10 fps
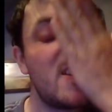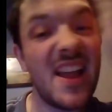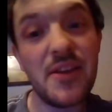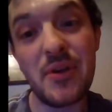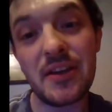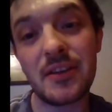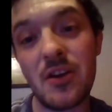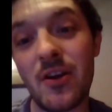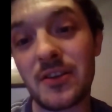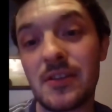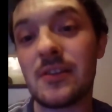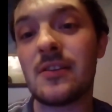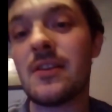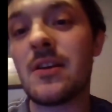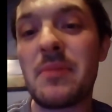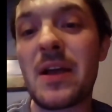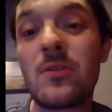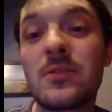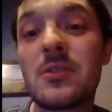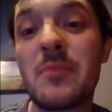Anyway, guys, back
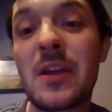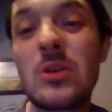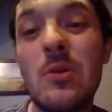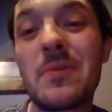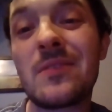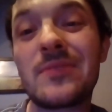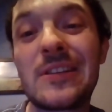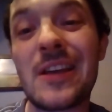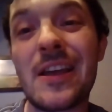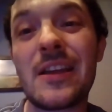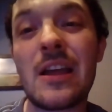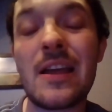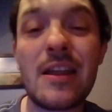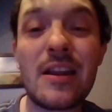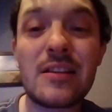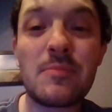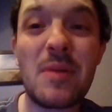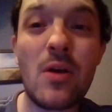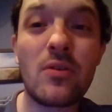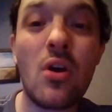onto the main topic of today. It is
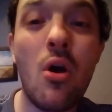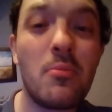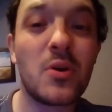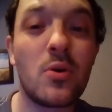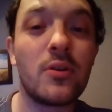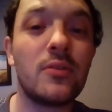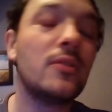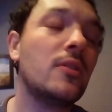about Comic-Con.